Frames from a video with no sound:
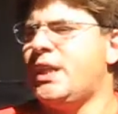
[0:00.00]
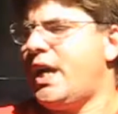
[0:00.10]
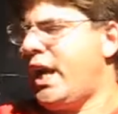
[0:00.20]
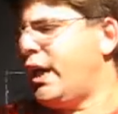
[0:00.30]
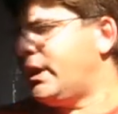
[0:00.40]

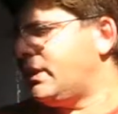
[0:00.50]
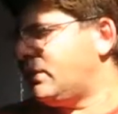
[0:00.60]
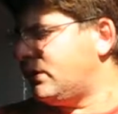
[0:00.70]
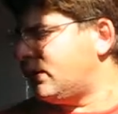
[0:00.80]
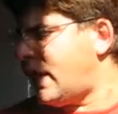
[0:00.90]

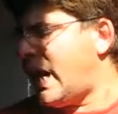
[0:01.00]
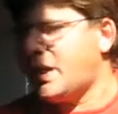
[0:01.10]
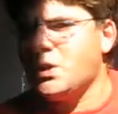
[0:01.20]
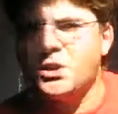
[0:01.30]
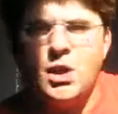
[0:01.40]
and I
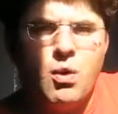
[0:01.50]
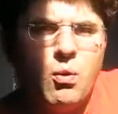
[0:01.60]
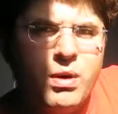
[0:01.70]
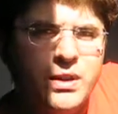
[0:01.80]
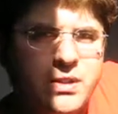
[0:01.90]
don't know,
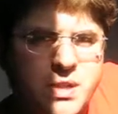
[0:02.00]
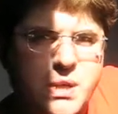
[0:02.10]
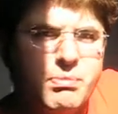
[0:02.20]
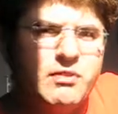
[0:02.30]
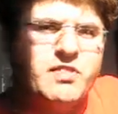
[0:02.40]
a
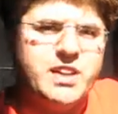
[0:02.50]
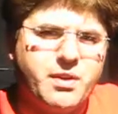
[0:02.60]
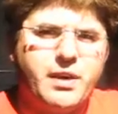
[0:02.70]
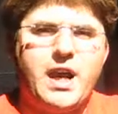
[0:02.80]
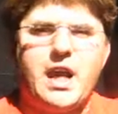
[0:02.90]
simple
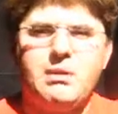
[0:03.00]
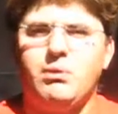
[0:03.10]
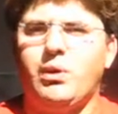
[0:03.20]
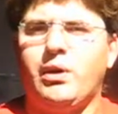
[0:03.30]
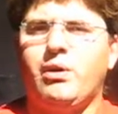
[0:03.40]
video game
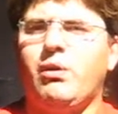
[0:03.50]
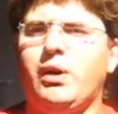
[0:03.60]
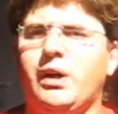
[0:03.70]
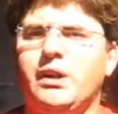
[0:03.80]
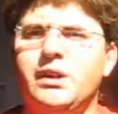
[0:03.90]
or
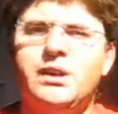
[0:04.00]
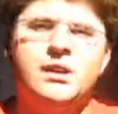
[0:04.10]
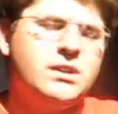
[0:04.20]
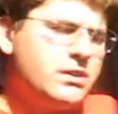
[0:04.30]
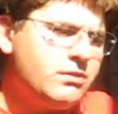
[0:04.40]
or
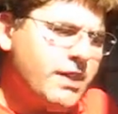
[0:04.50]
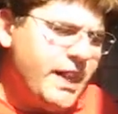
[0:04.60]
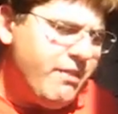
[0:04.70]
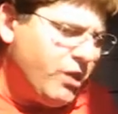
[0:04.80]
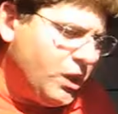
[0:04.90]

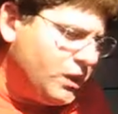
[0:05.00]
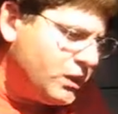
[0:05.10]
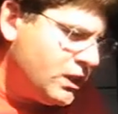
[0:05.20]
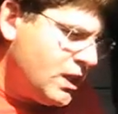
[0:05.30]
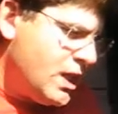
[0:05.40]
whatever.
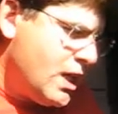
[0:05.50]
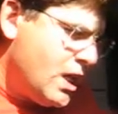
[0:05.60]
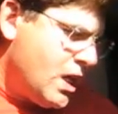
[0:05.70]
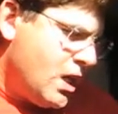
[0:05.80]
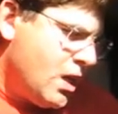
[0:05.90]

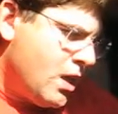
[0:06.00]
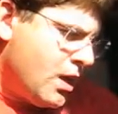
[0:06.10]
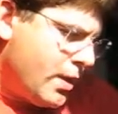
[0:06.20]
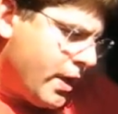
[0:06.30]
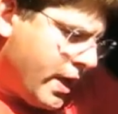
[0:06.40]

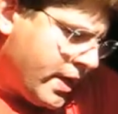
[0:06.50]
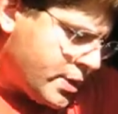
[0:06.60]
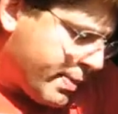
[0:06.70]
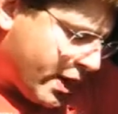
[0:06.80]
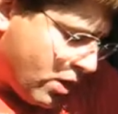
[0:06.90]

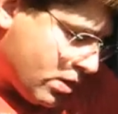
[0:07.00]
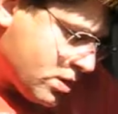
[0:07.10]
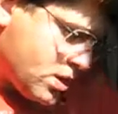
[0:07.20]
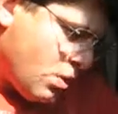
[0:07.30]
It's because